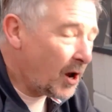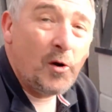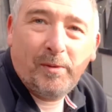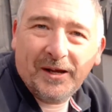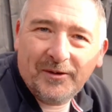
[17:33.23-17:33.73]
Oh,
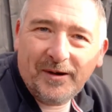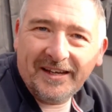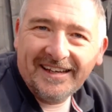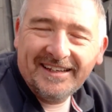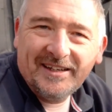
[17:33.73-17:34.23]
by the
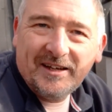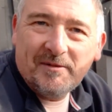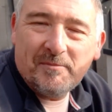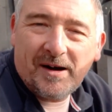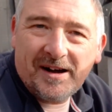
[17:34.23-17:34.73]
way,
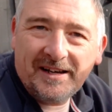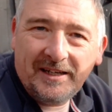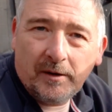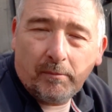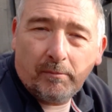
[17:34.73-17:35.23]

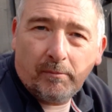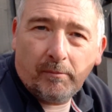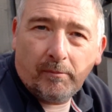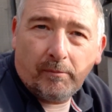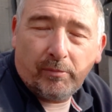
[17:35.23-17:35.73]
my
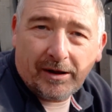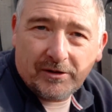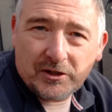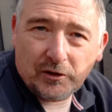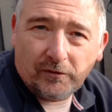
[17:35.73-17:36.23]
brown
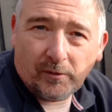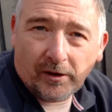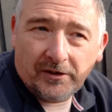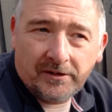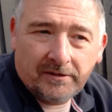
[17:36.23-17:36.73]
and silver
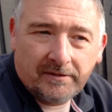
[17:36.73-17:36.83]
one,